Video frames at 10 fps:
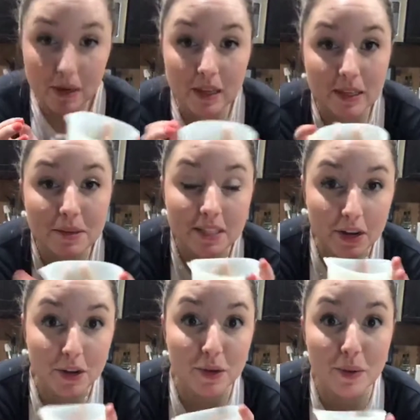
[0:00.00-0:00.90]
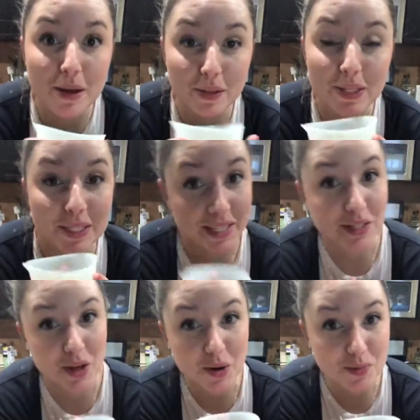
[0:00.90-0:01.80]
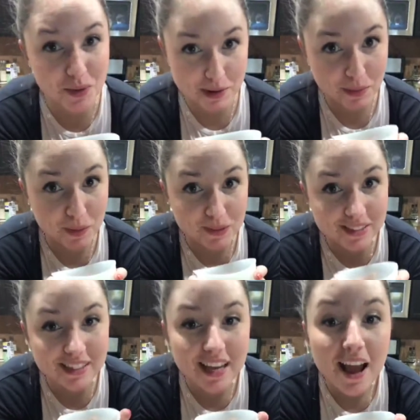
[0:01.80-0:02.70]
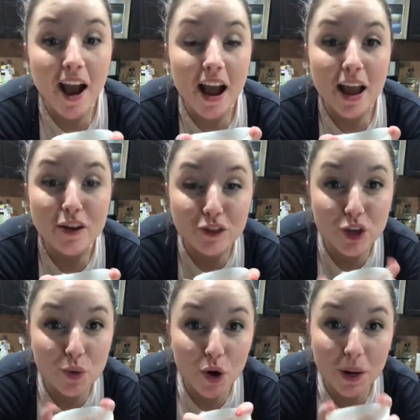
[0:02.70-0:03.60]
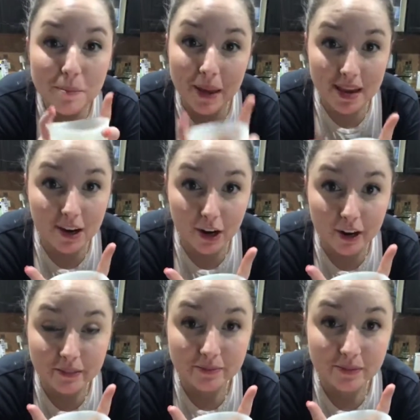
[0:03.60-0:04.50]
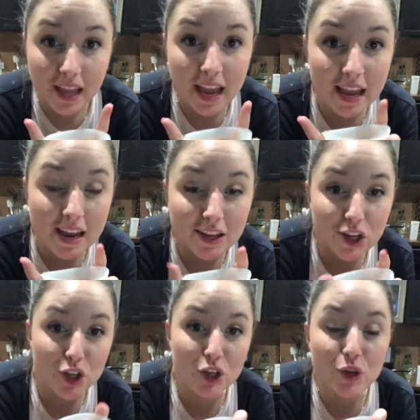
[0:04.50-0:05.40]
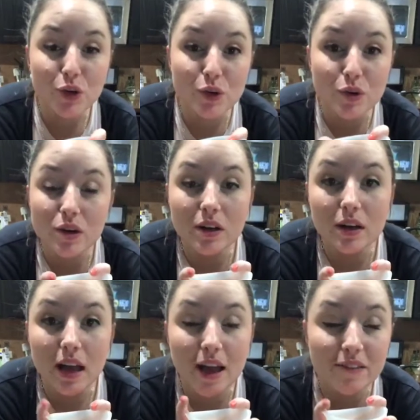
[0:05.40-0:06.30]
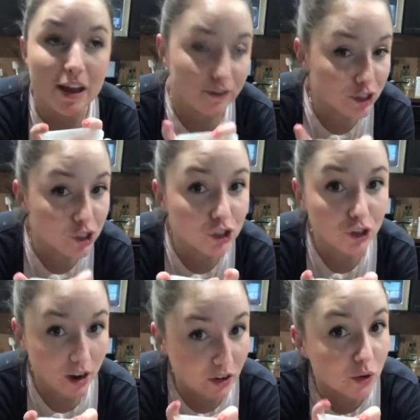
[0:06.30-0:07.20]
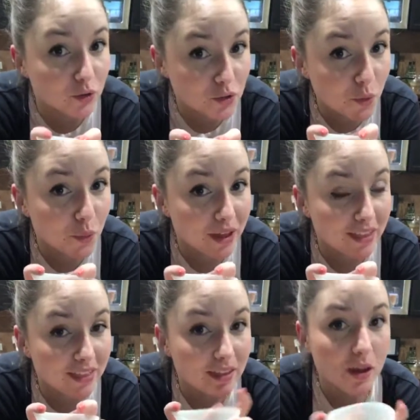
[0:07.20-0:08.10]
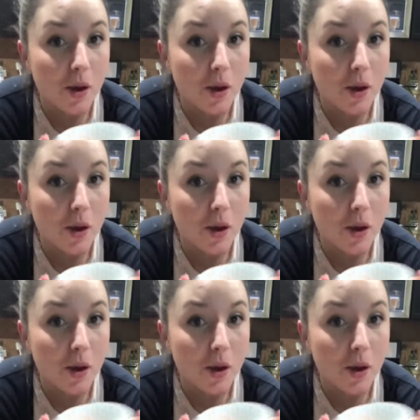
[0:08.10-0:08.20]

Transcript: me, let me tell you about these silicone prep bowls. If you are a baker and you have ever struggled with